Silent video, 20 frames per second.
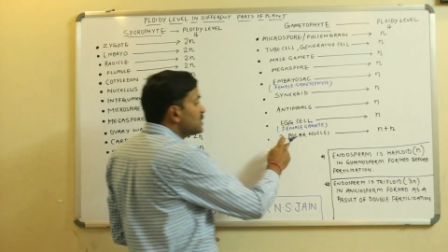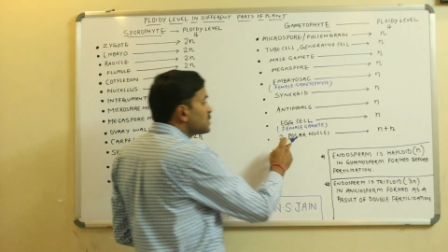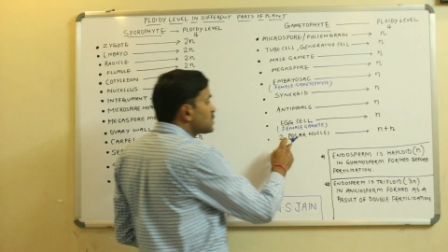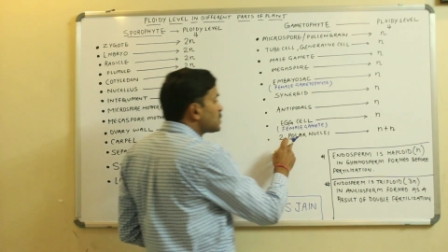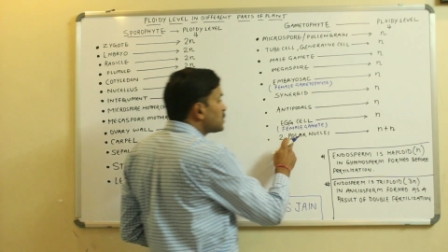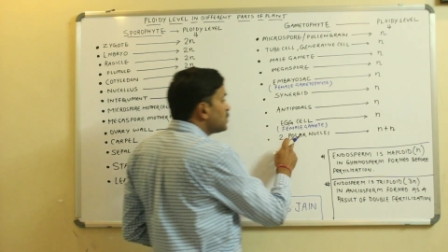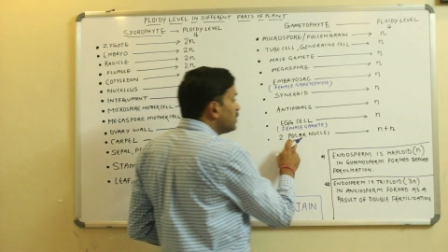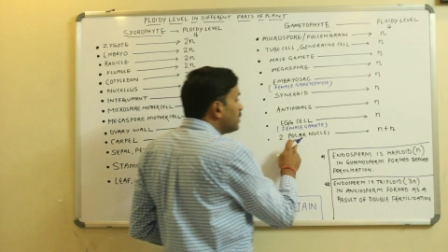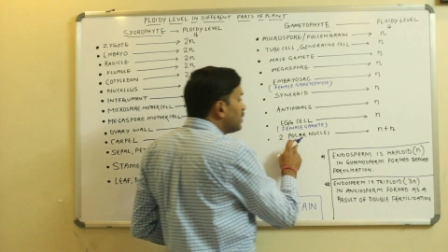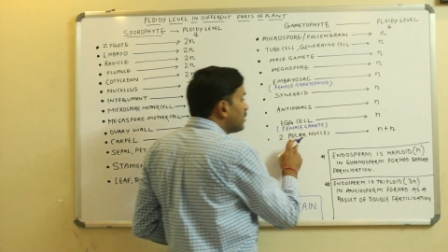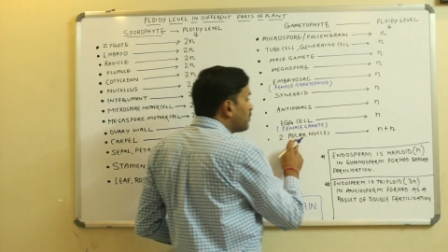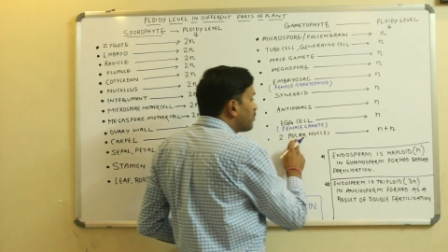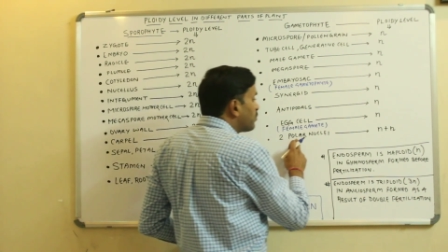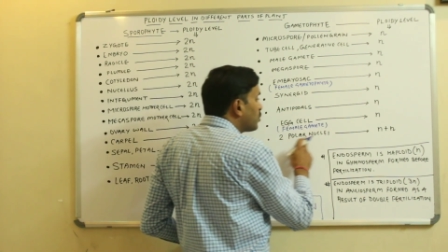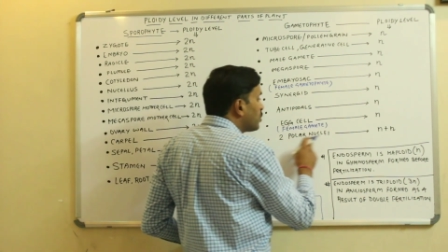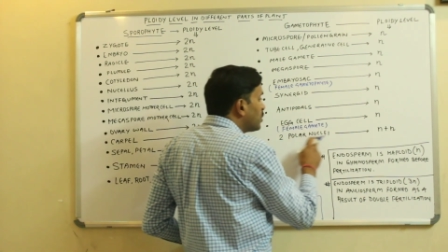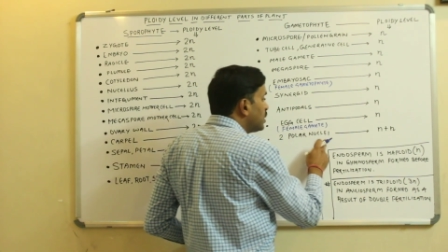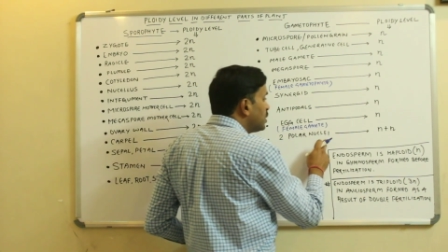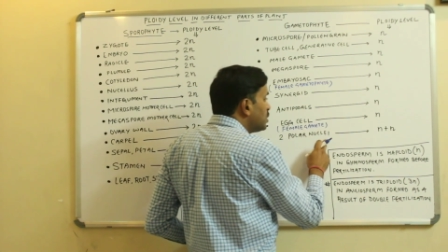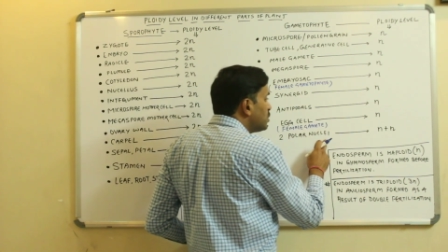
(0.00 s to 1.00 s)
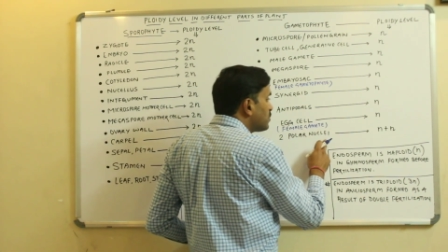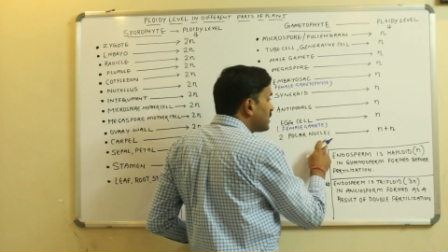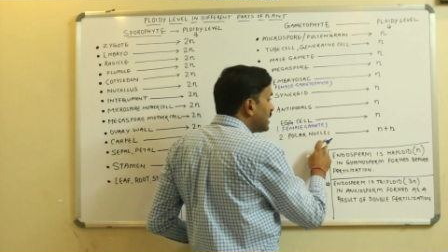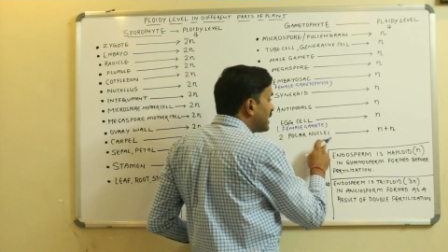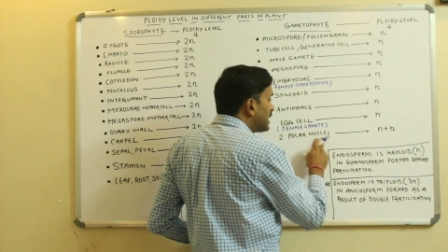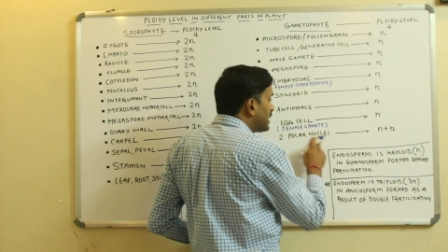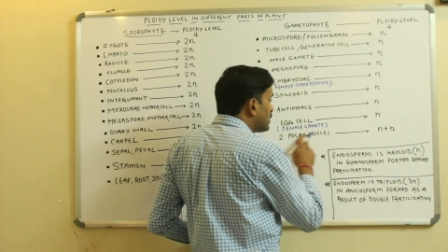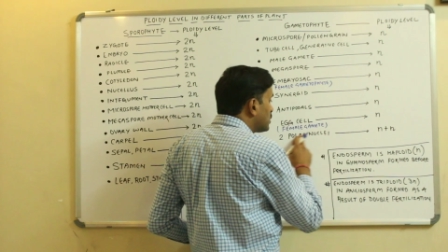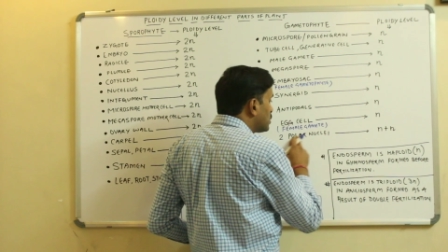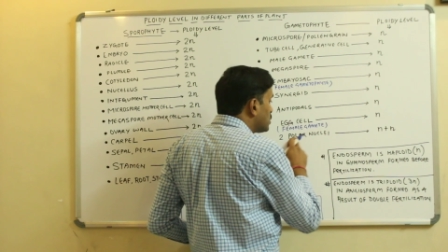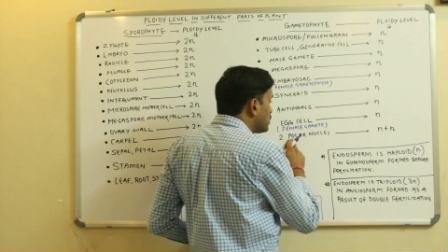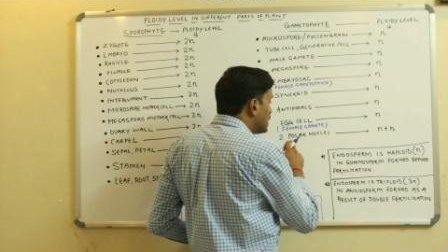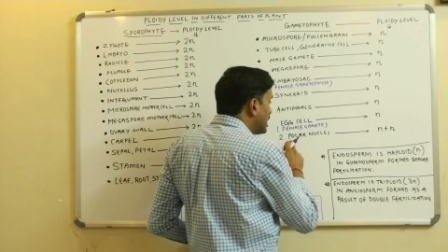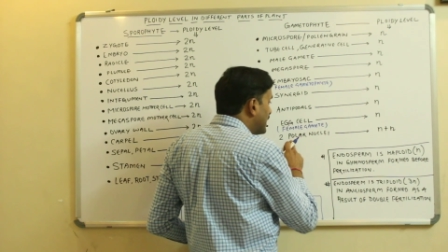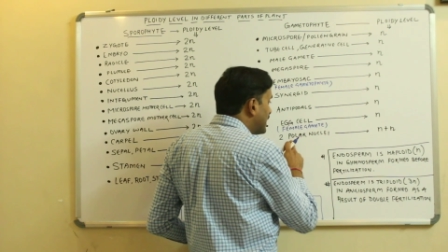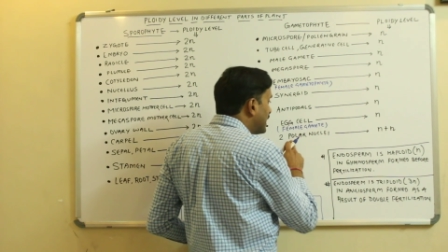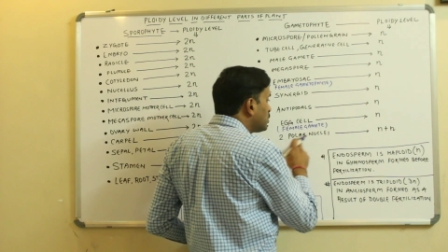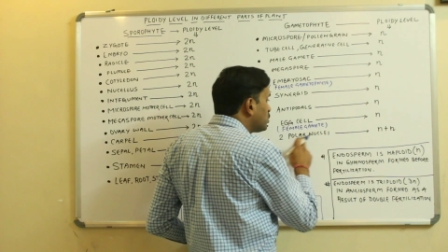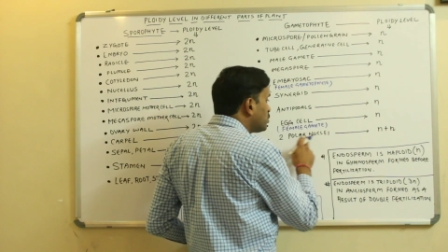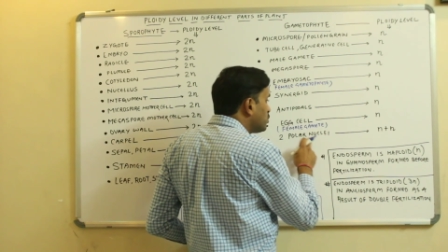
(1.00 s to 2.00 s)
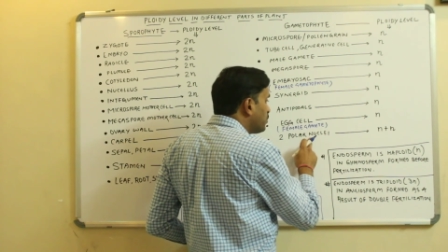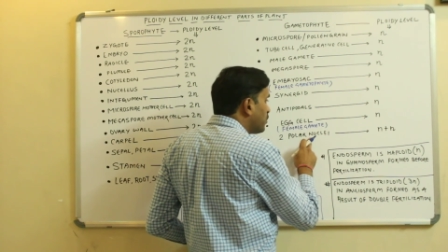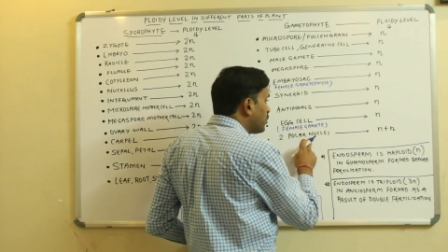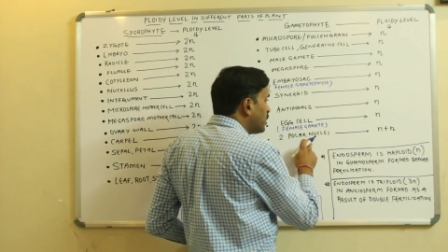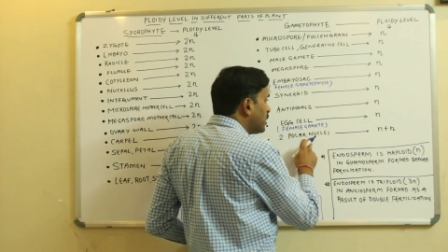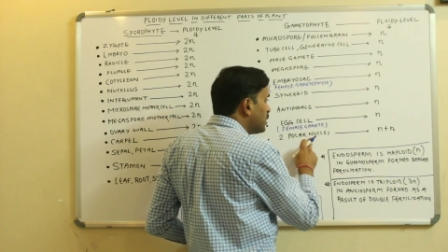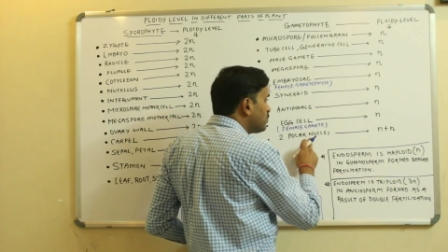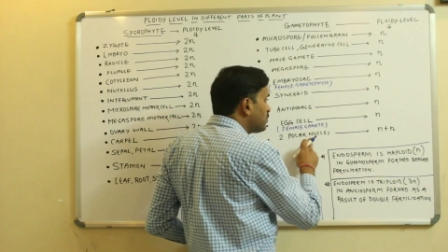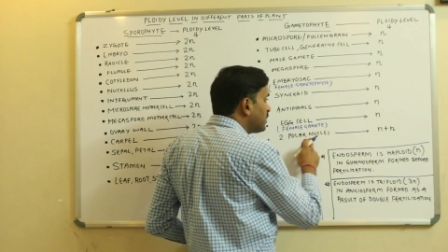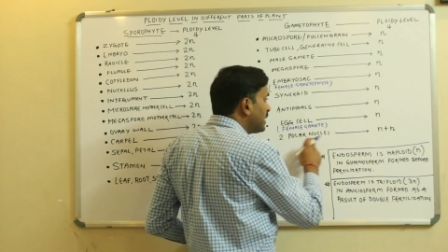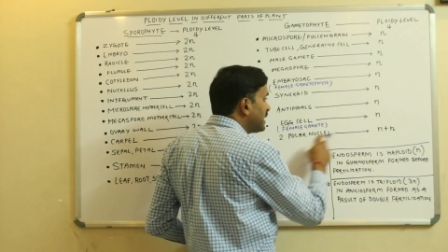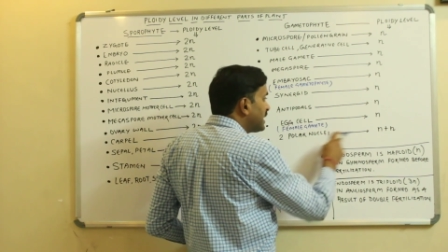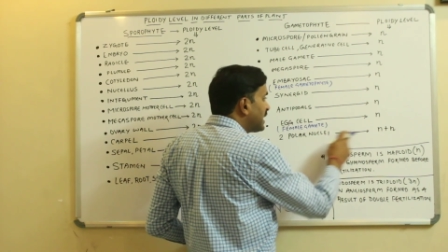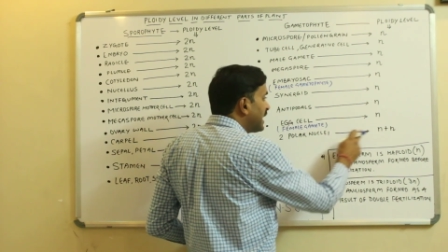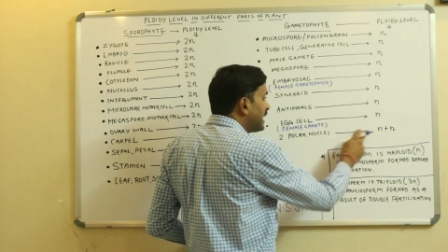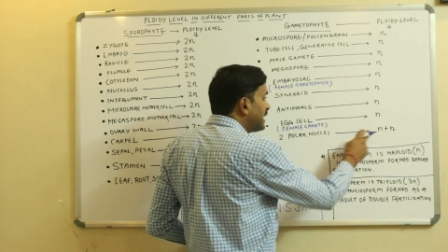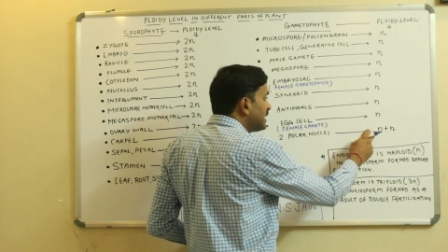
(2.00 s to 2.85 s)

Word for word: So polar nuclei, there are two polar nuclei